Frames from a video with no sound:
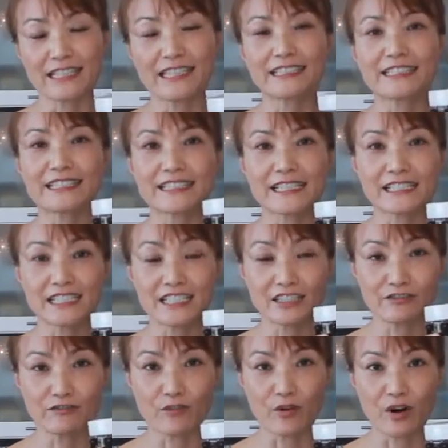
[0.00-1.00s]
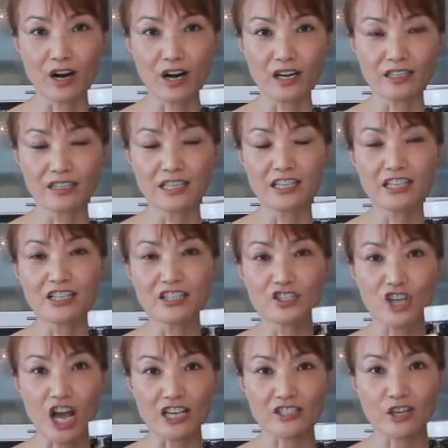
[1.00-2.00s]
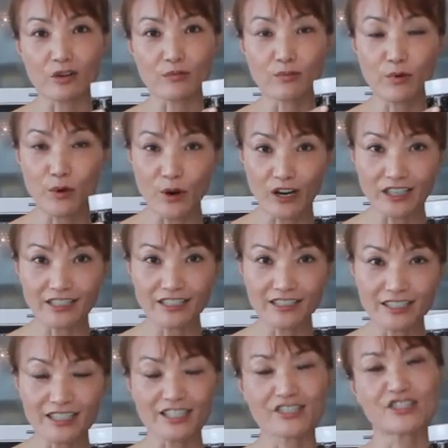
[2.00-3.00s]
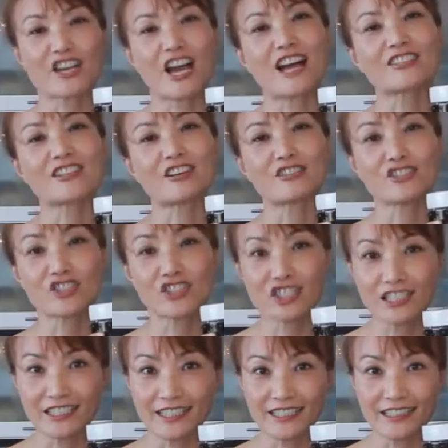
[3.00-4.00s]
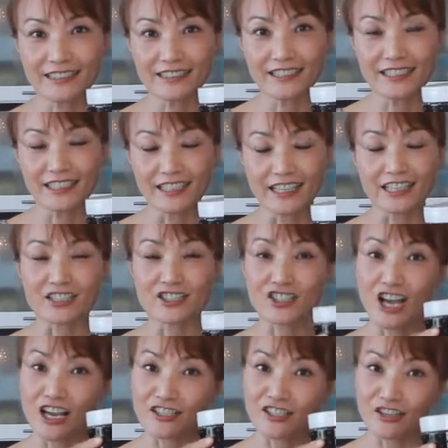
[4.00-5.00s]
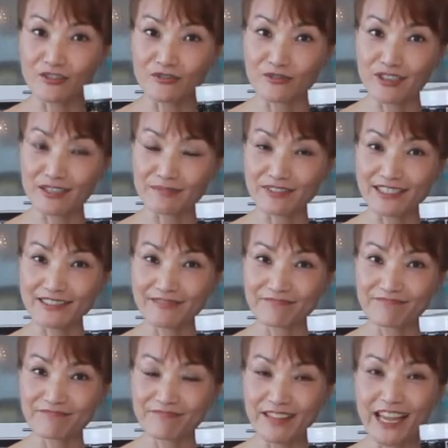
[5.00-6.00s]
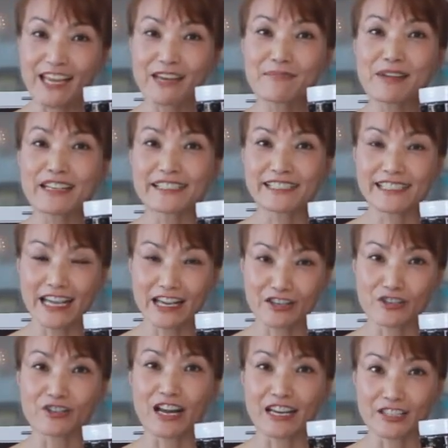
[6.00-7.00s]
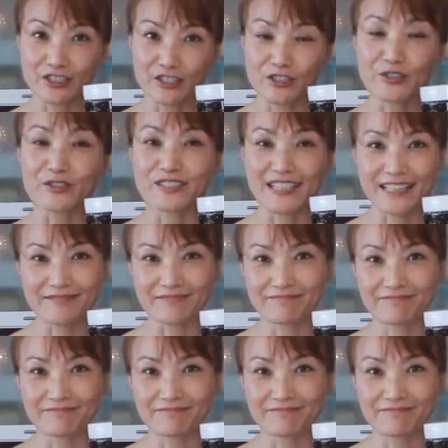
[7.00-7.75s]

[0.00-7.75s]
This is good for cha shao pork, cha shao chicken, and cha shao ribs. Any meats that you like to use it.